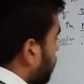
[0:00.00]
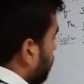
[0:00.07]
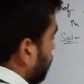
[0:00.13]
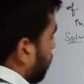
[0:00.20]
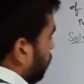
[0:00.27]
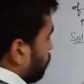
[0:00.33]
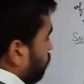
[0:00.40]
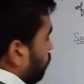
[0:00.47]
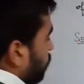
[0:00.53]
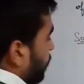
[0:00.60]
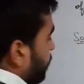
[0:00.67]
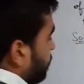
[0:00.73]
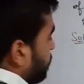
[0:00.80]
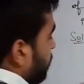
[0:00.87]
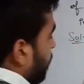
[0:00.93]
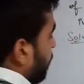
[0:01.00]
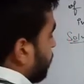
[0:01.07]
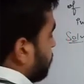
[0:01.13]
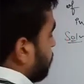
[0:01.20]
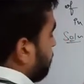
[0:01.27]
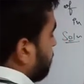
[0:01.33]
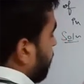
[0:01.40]
Now students, let
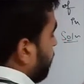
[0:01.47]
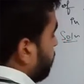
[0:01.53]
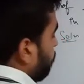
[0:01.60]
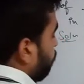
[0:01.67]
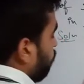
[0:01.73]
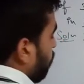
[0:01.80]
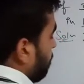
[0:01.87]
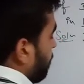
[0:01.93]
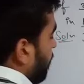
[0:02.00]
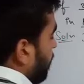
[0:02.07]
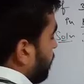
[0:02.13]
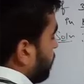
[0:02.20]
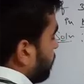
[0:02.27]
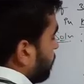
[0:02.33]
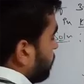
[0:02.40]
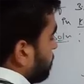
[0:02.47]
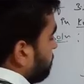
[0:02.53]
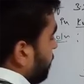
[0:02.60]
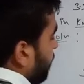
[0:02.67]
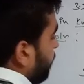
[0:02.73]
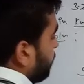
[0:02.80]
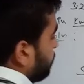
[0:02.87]
us apply the formula.
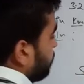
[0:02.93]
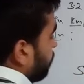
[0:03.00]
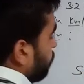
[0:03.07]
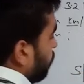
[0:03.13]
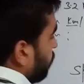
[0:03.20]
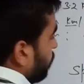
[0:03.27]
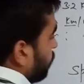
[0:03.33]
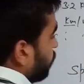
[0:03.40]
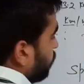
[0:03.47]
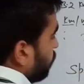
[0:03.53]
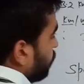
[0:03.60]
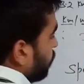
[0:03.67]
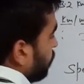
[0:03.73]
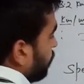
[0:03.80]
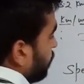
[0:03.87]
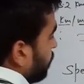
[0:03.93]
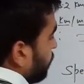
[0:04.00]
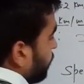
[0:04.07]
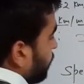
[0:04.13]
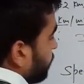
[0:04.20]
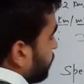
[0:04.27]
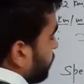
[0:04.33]
Speed is equal to
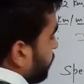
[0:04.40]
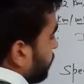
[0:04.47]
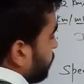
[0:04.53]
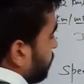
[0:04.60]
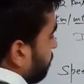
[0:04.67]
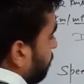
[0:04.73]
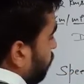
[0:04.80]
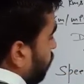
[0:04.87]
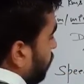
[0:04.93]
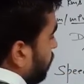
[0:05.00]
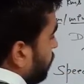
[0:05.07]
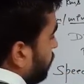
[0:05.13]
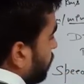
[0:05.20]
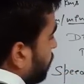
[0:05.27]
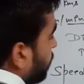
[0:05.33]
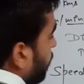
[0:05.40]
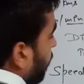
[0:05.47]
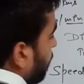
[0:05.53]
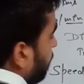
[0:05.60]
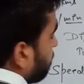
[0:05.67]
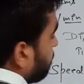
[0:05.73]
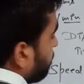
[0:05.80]
distance upon
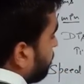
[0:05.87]
time.